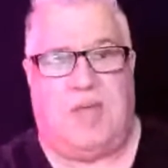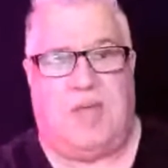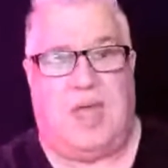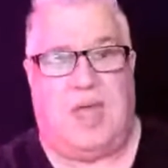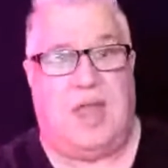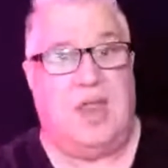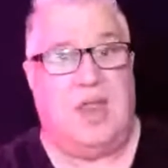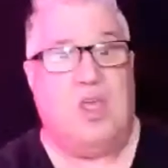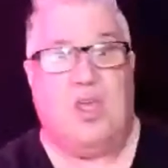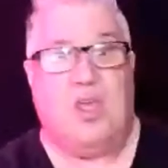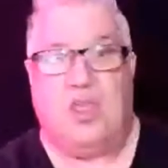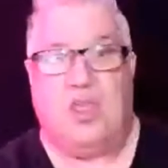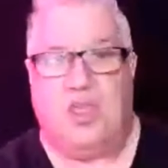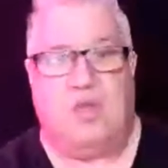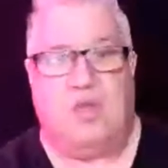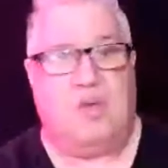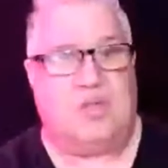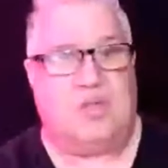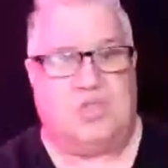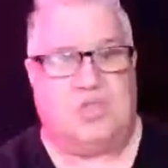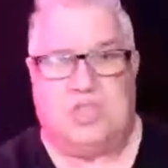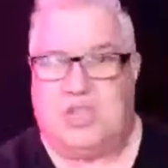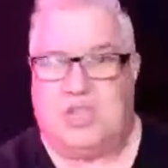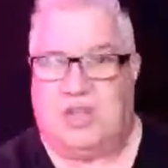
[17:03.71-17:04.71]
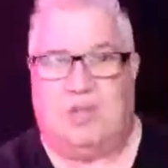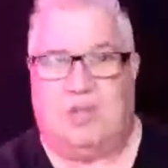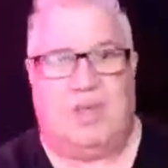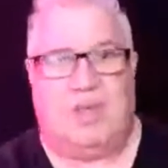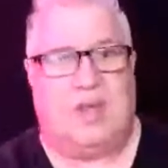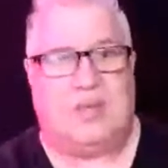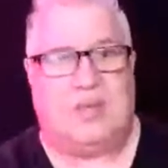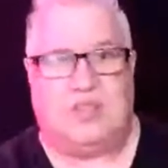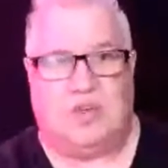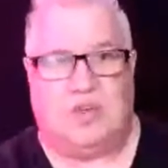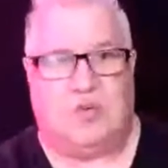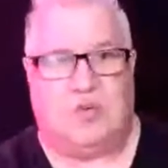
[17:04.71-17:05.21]
that. You can sell
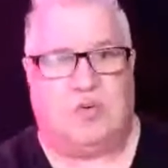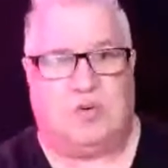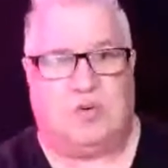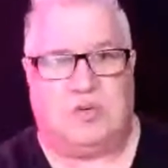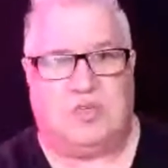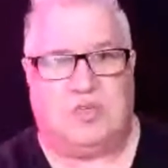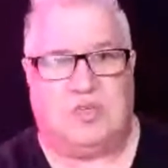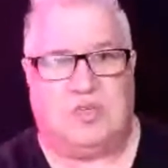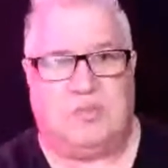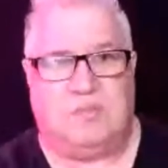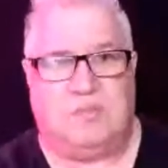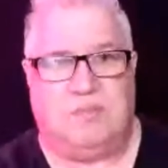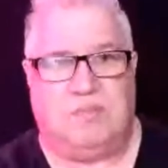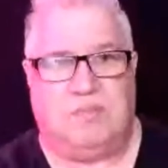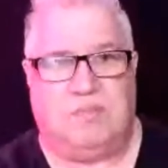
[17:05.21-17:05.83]
that as a course.